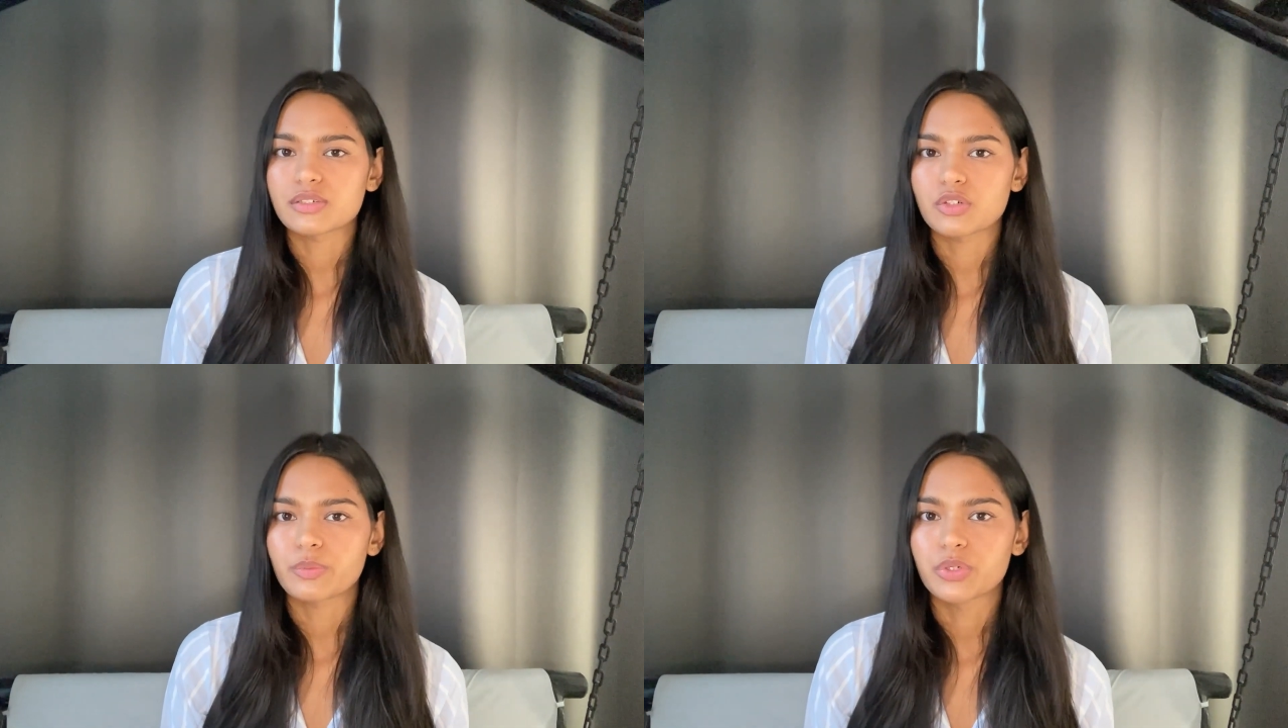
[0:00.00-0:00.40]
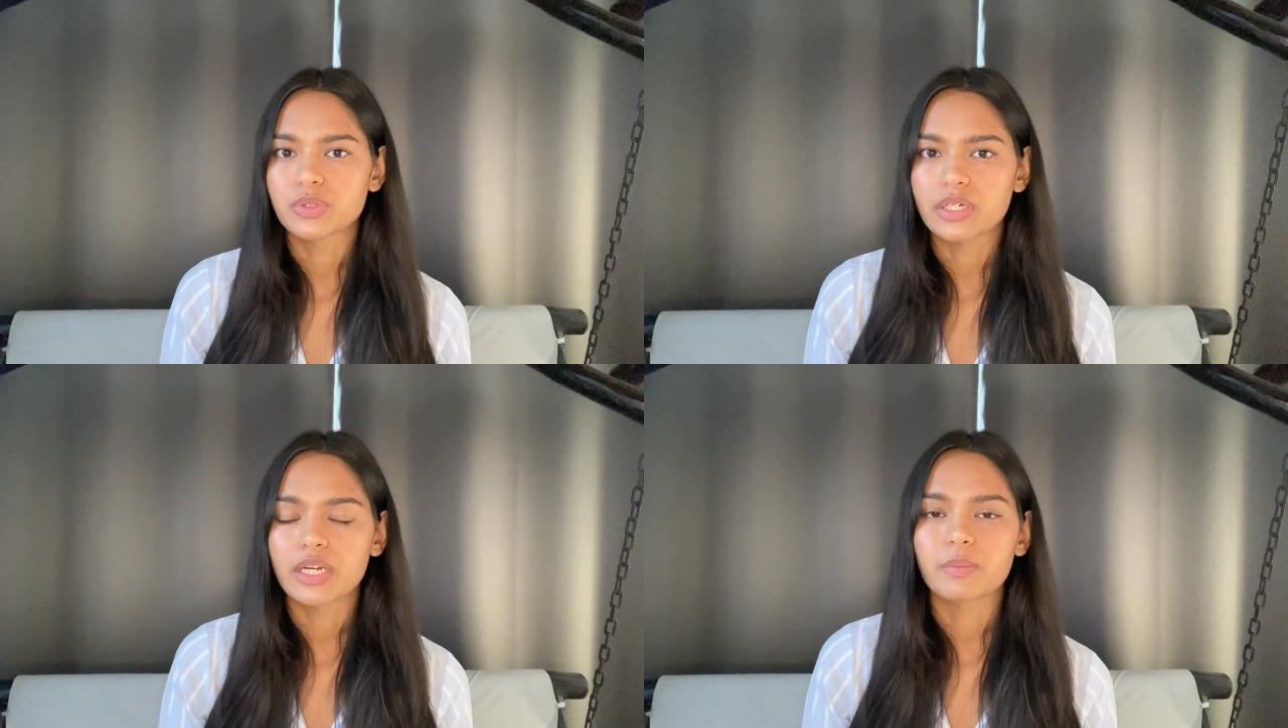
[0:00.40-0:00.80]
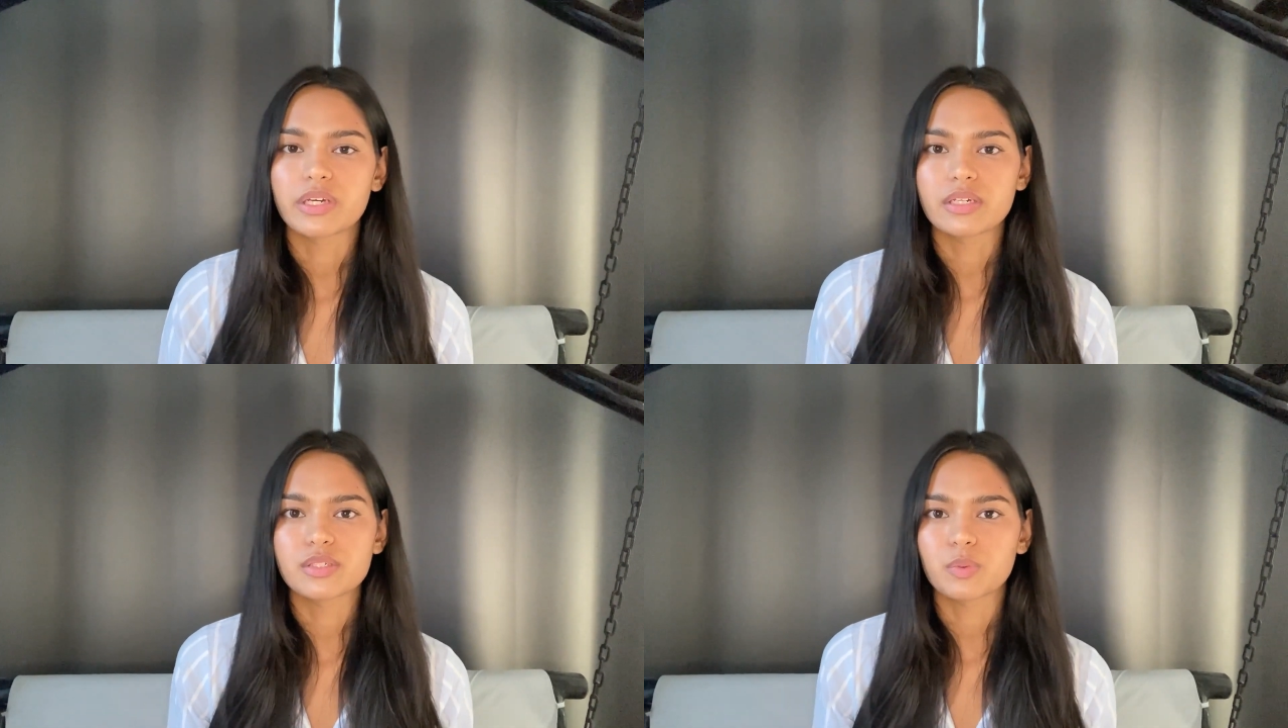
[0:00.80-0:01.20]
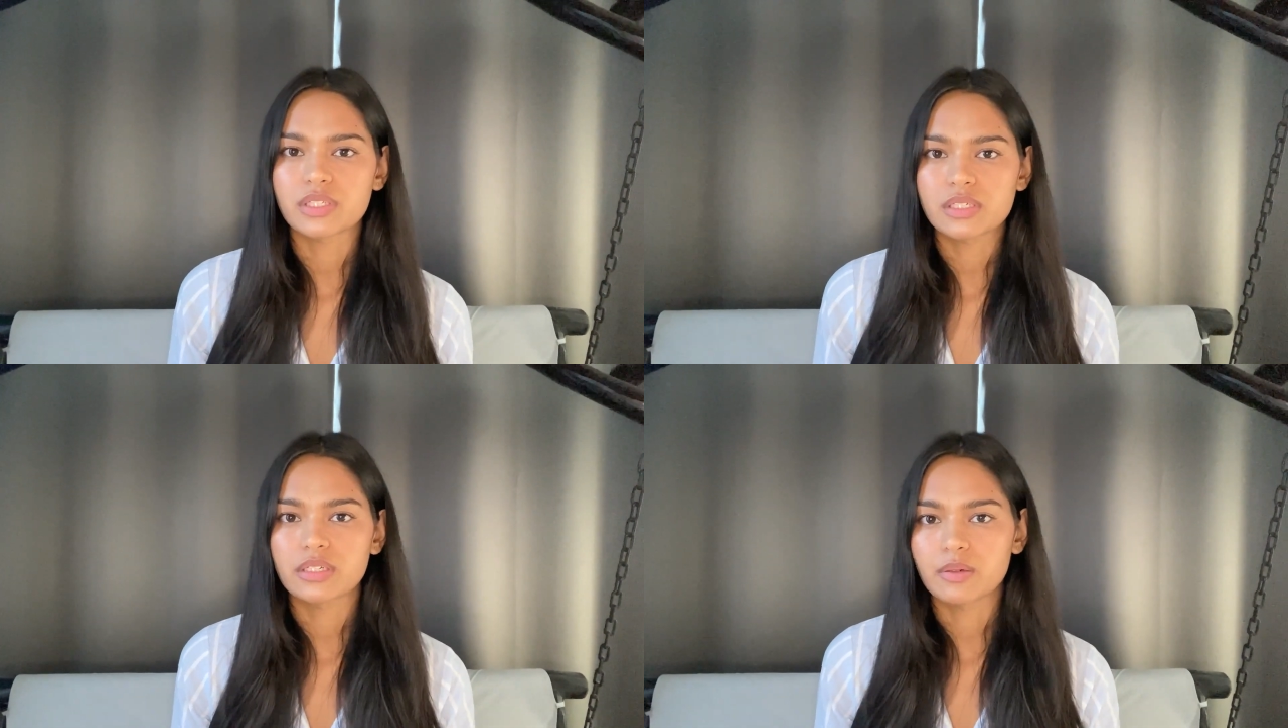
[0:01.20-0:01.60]
stopped using it, because
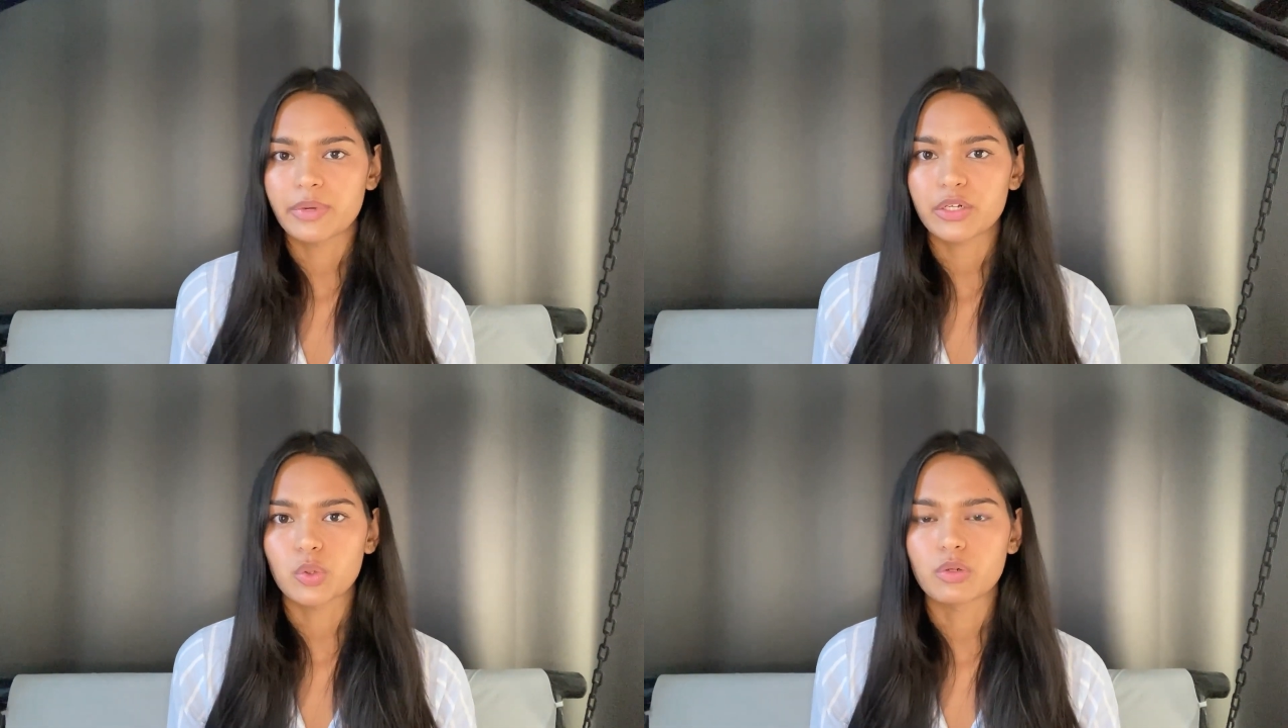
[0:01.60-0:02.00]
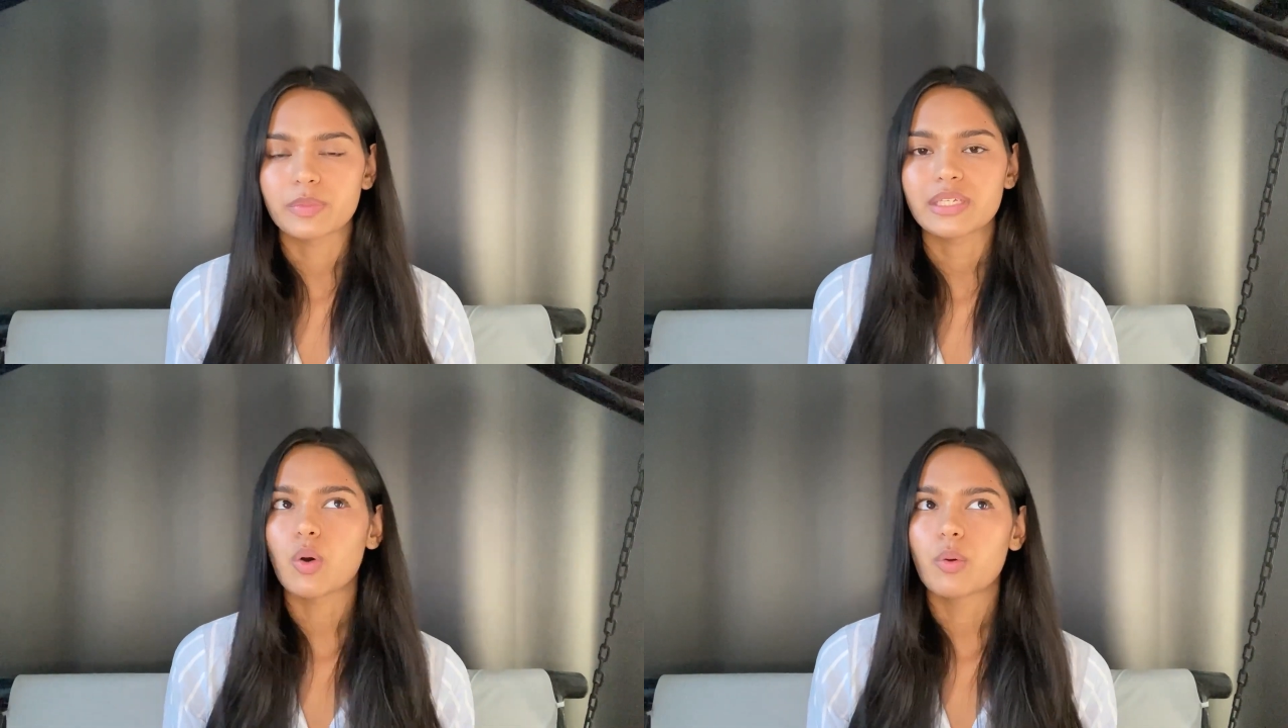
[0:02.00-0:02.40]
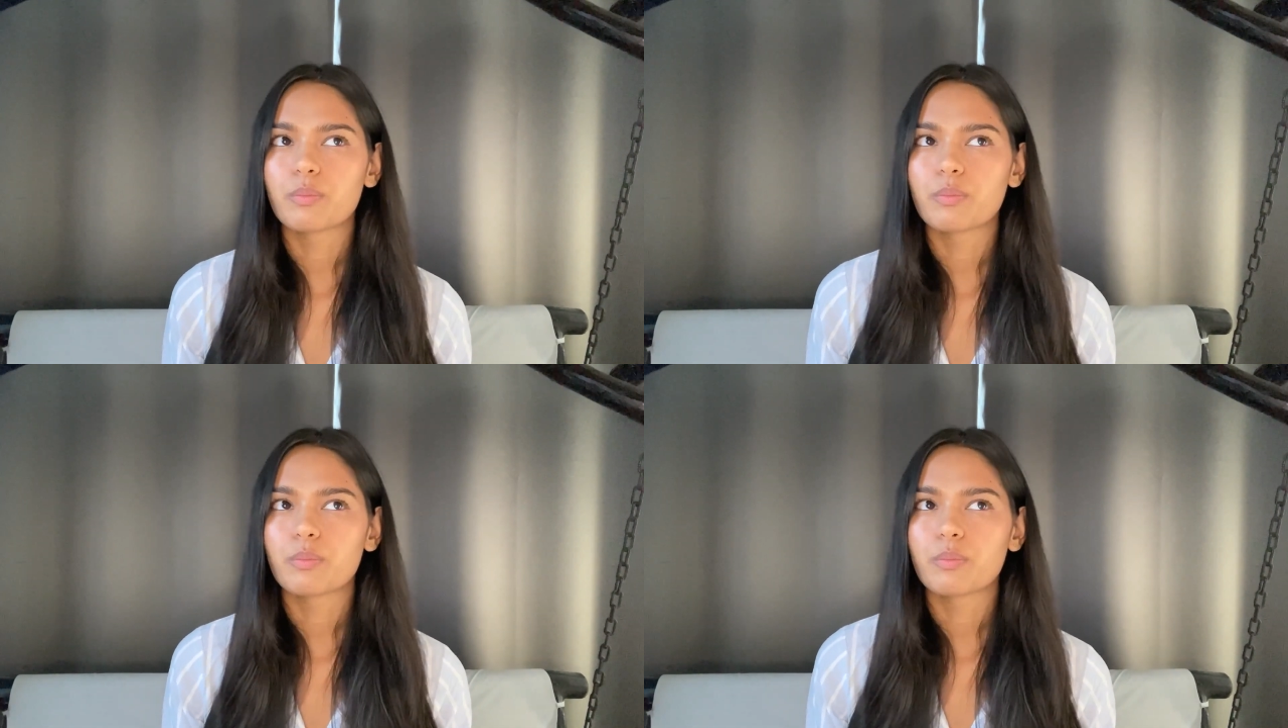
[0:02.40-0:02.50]
once a dermat told me,